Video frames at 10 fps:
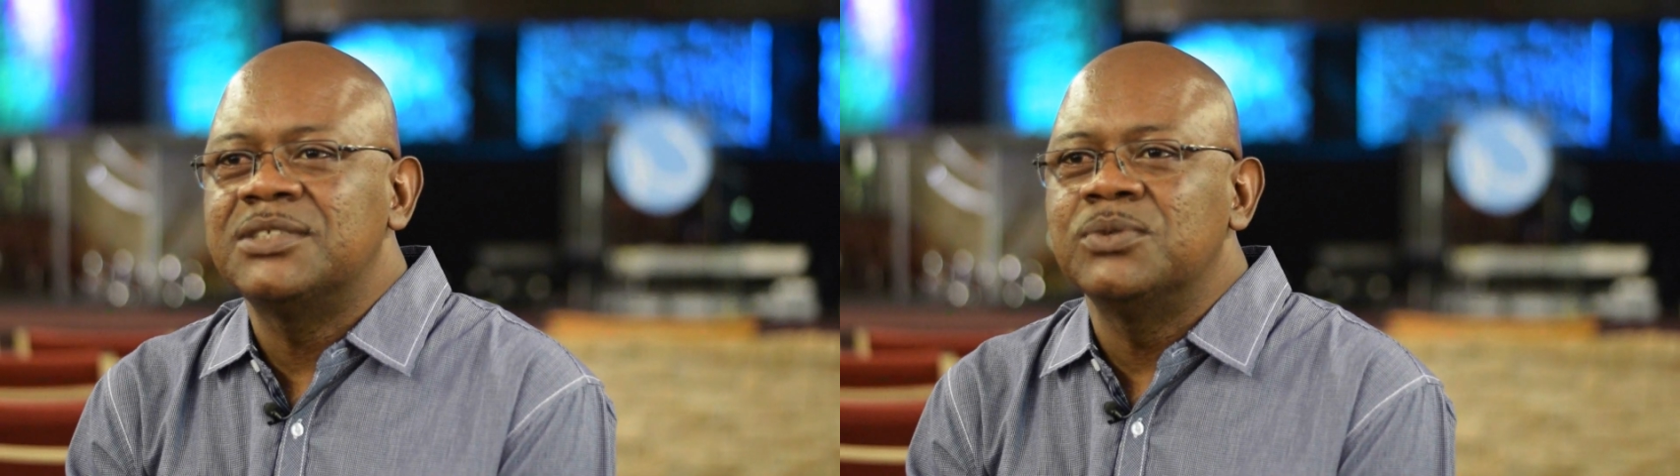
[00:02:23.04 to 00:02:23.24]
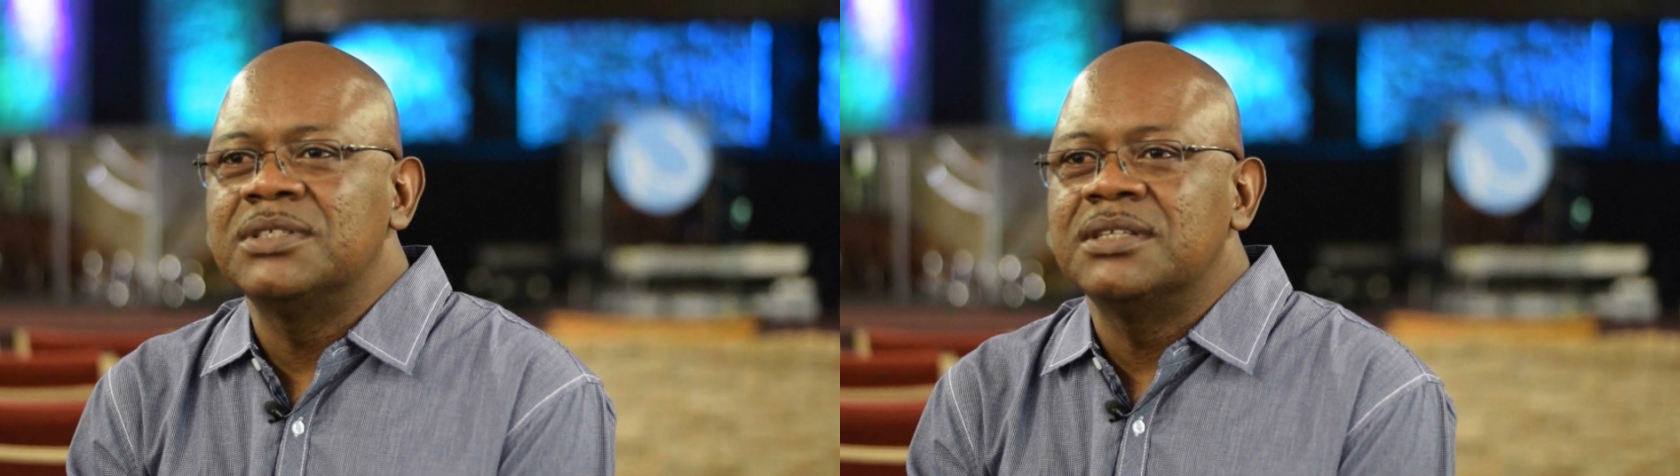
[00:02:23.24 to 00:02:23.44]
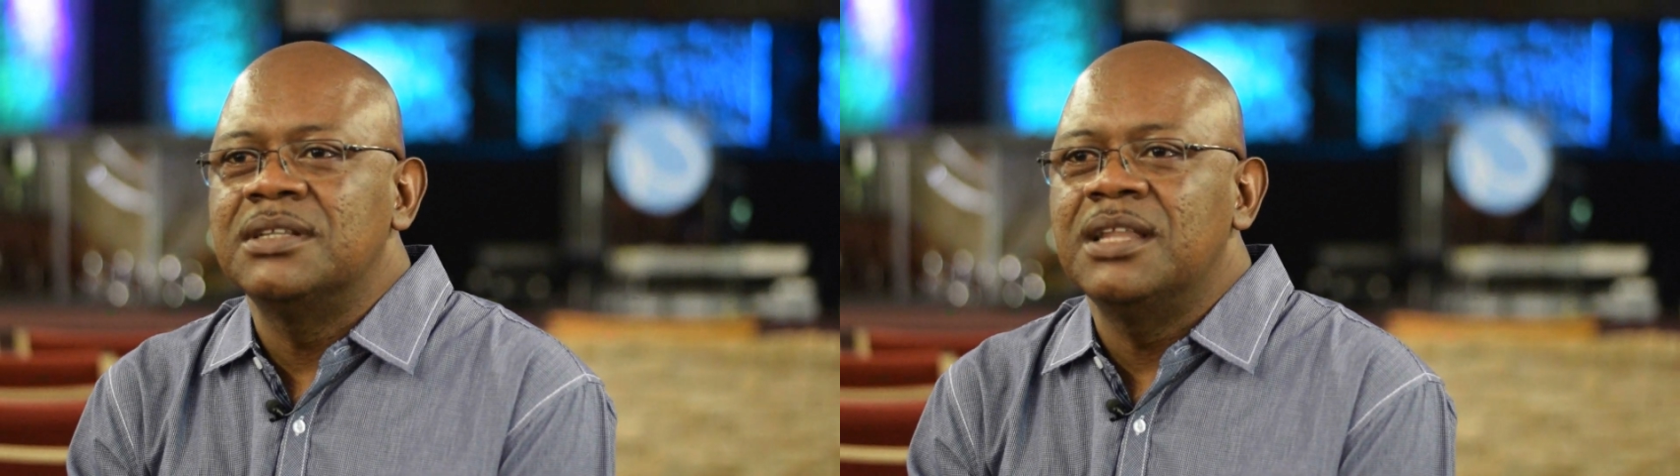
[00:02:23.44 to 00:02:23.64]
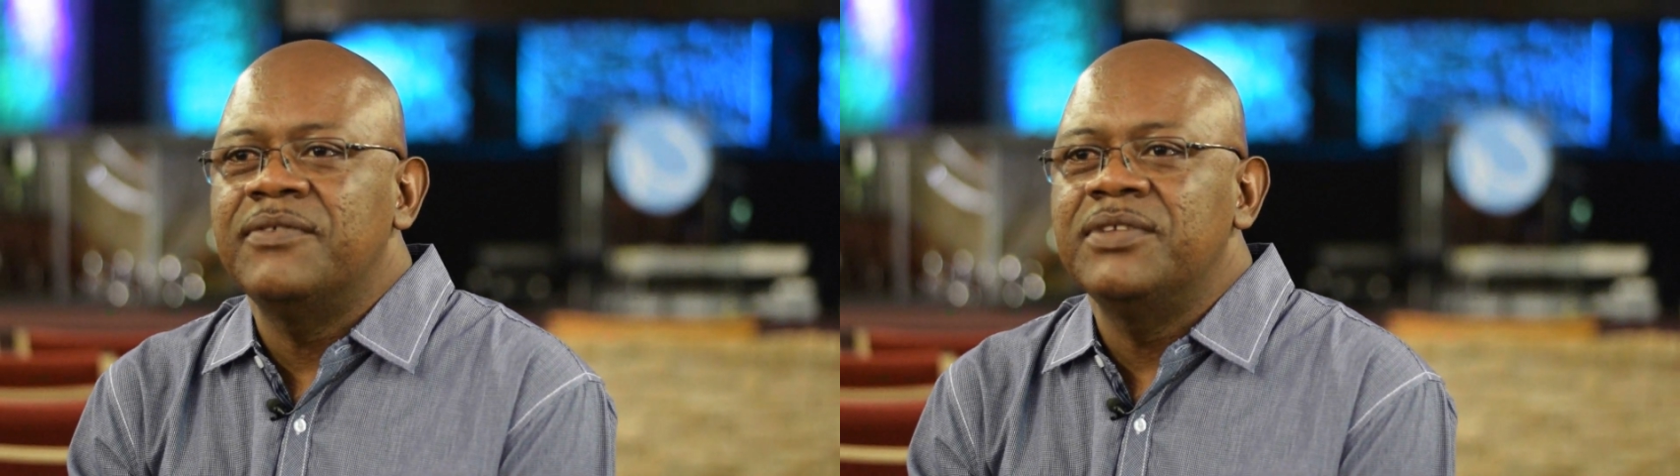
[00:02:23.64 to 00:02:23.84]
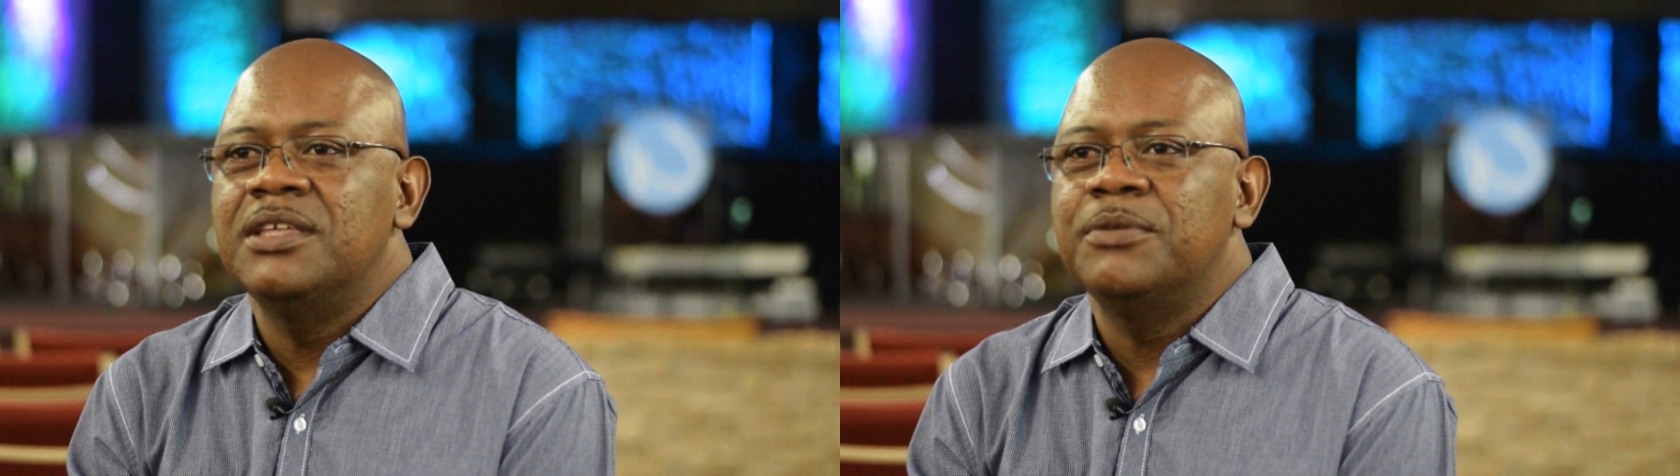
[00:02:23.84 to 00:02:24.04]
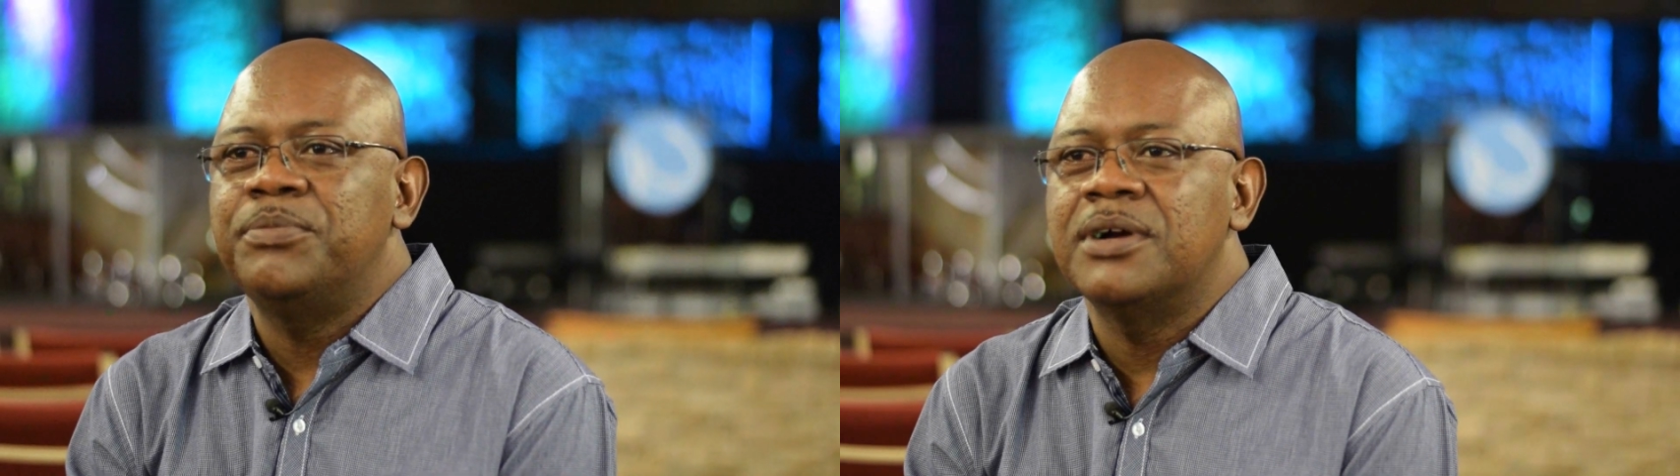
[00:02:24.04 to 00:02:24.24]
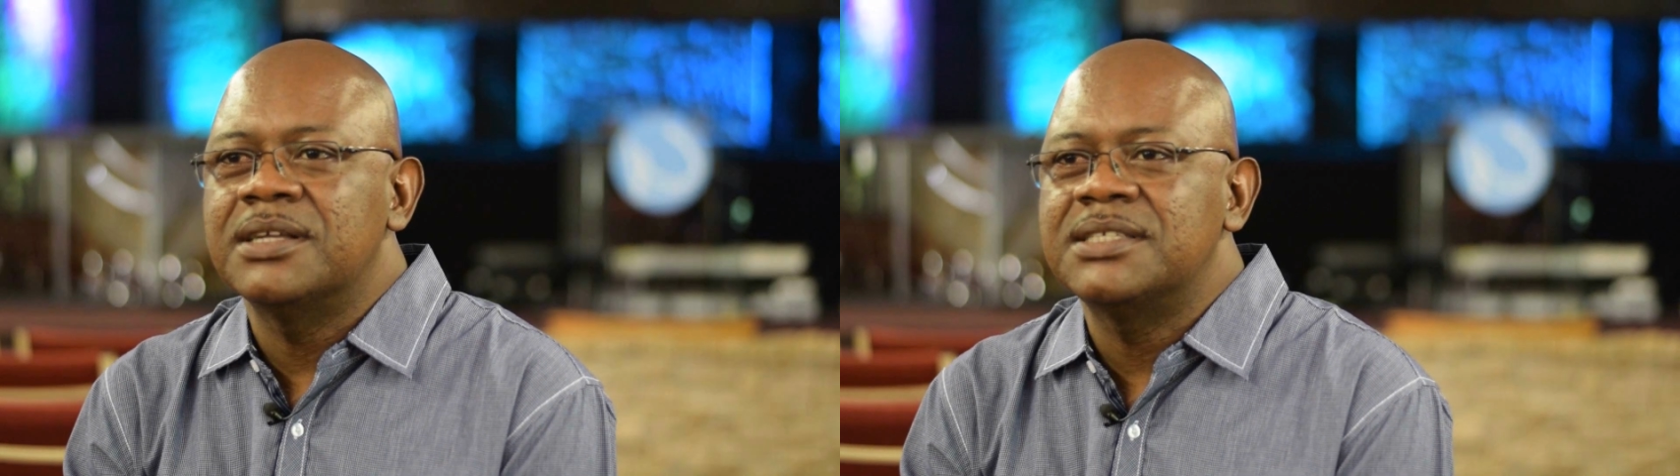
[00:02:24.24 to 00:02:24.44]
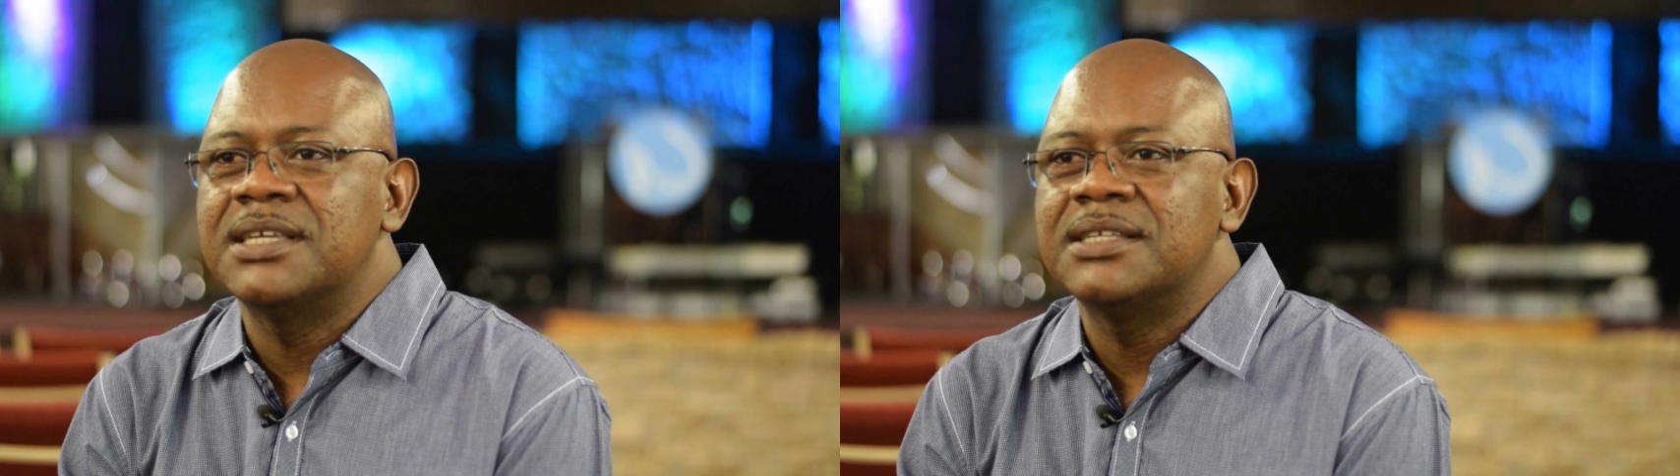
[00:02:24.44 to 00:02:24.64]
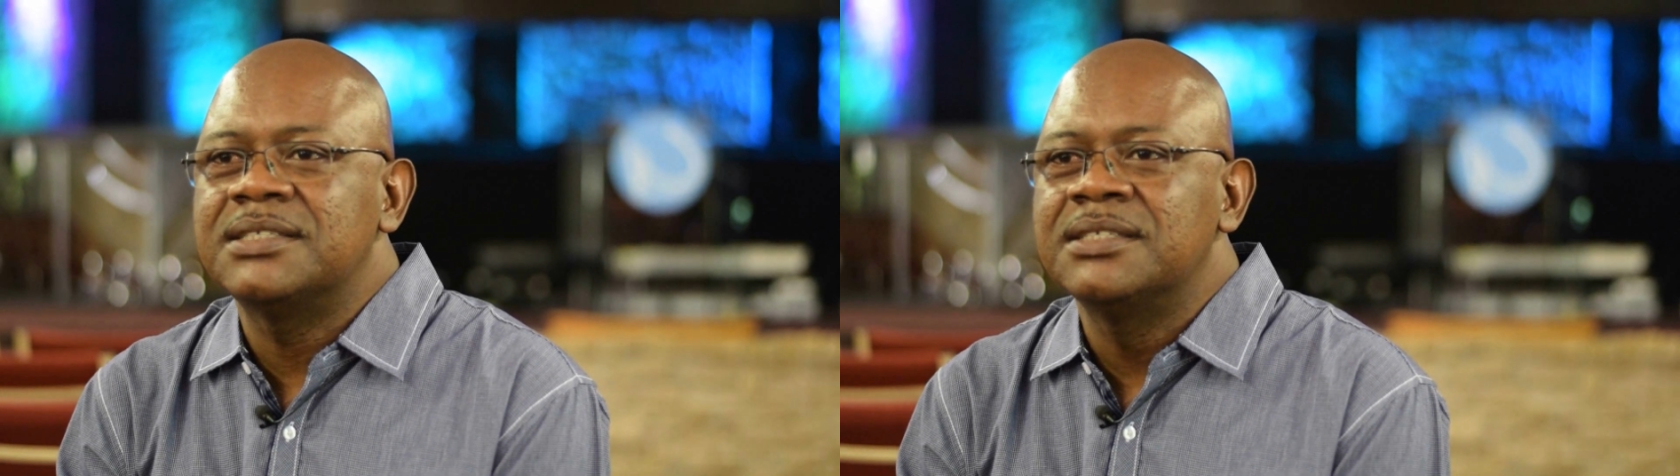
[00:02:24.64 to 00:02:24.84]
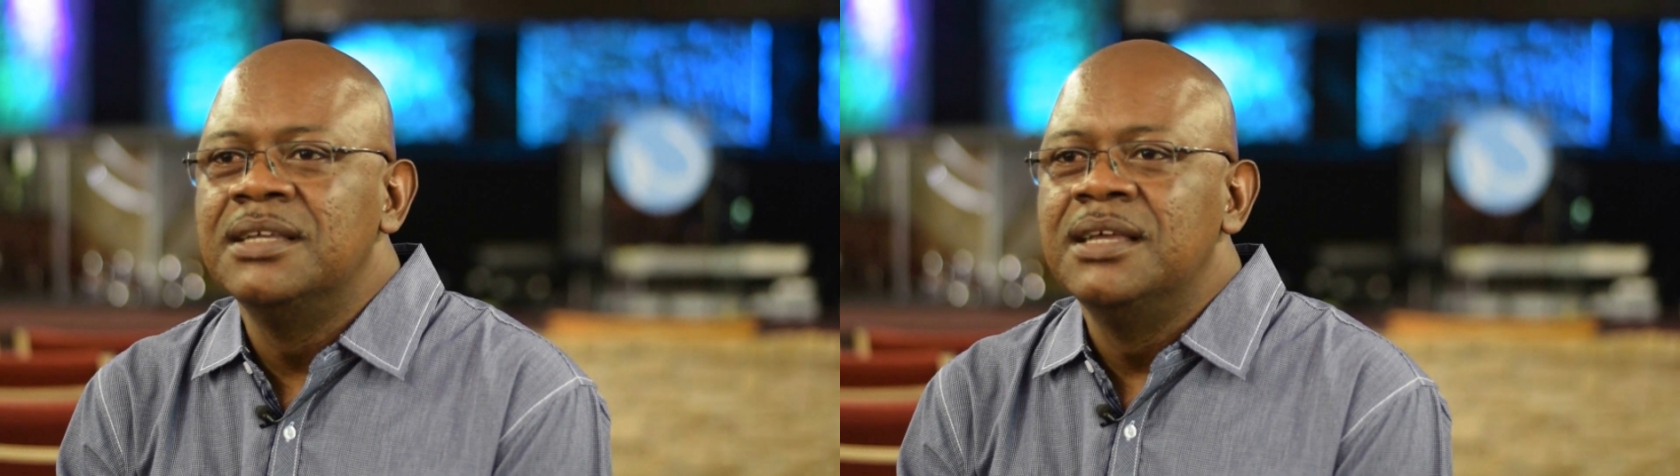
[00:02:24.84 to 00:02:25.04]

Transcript: was an 11-year process.